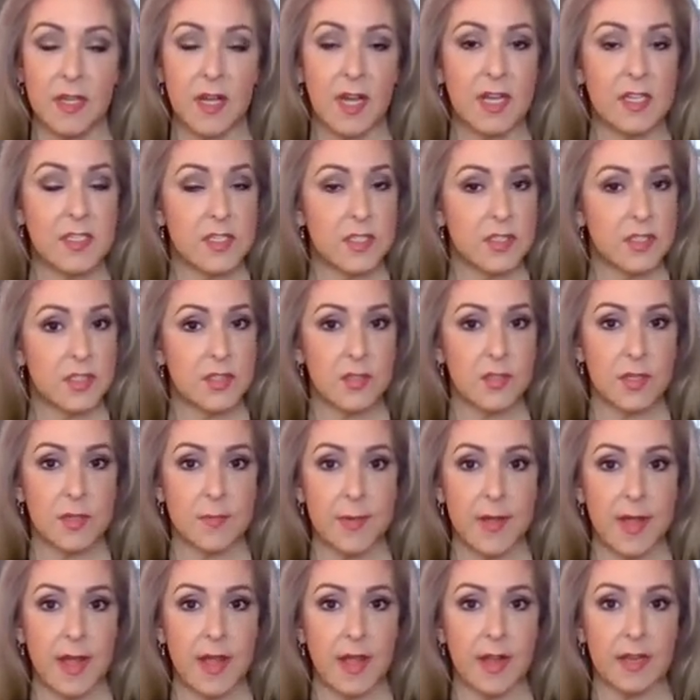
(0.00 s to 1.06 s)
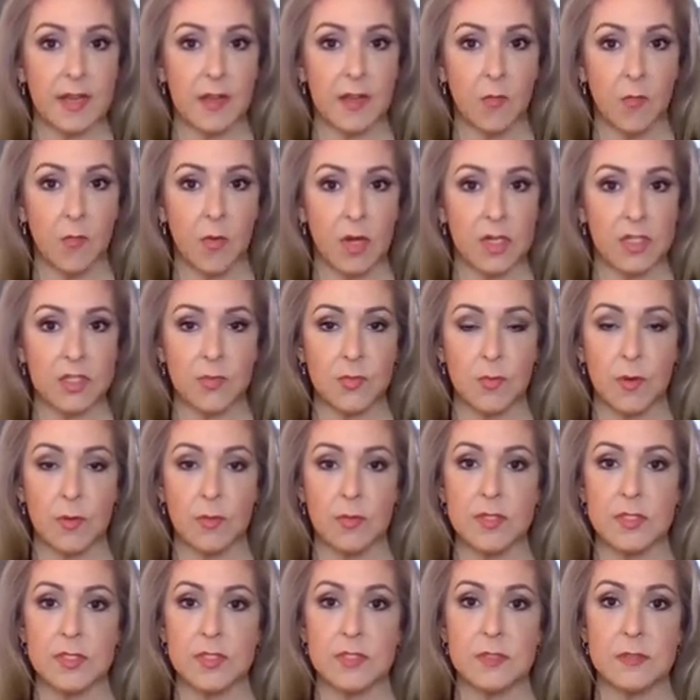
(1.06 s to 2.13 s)
I just stood back and watched what
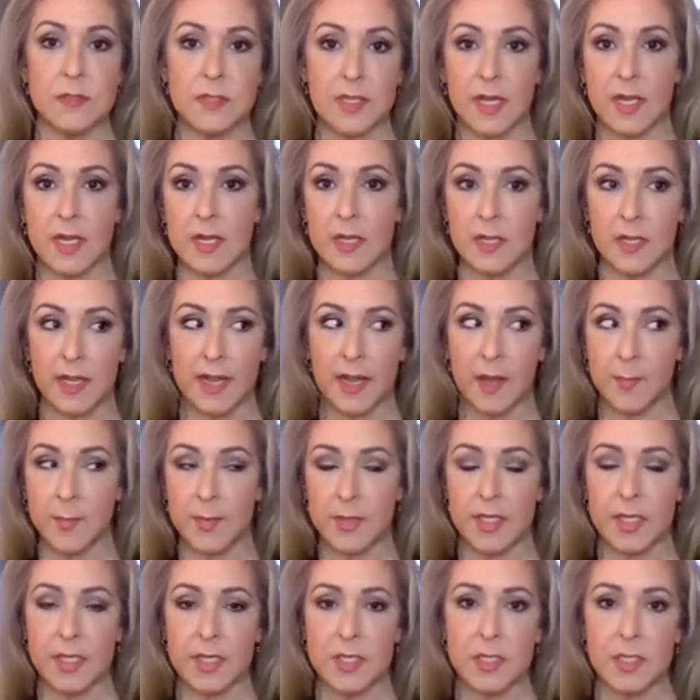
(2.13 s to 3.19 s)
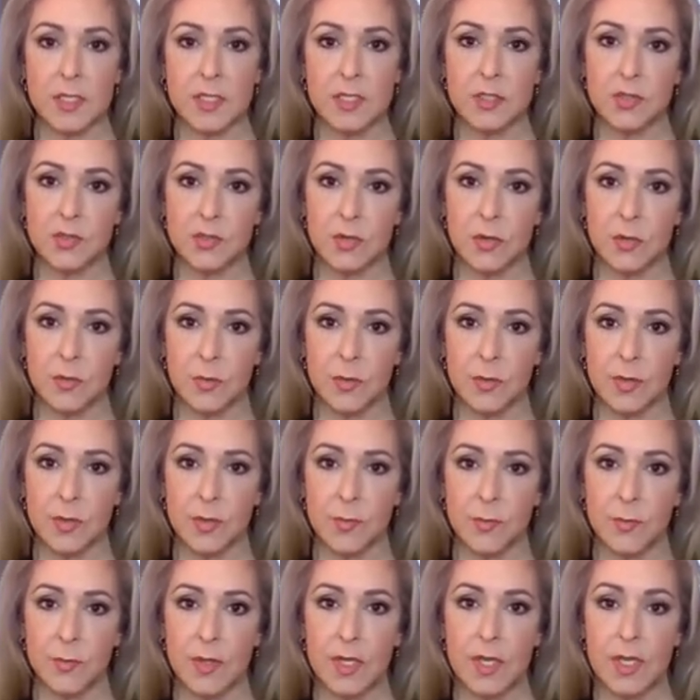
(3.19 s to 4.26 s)
was kind of happening in the control
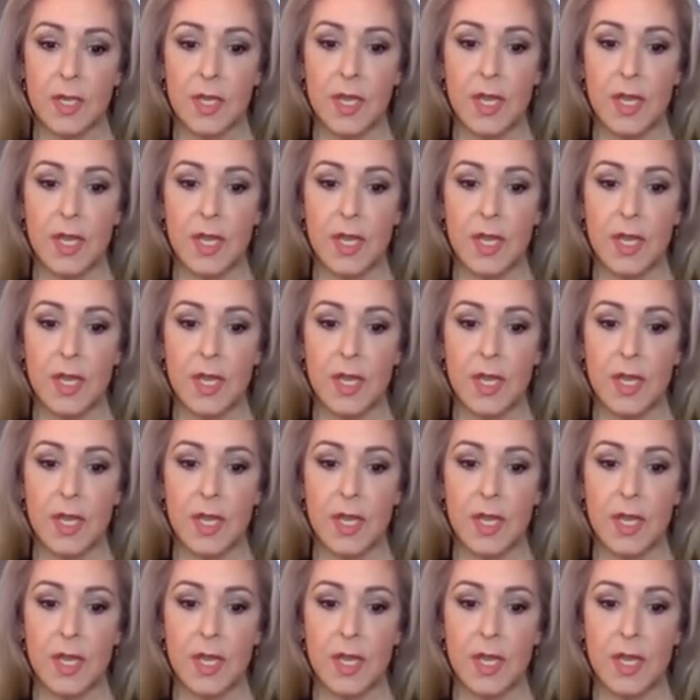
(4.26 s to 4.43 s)
room.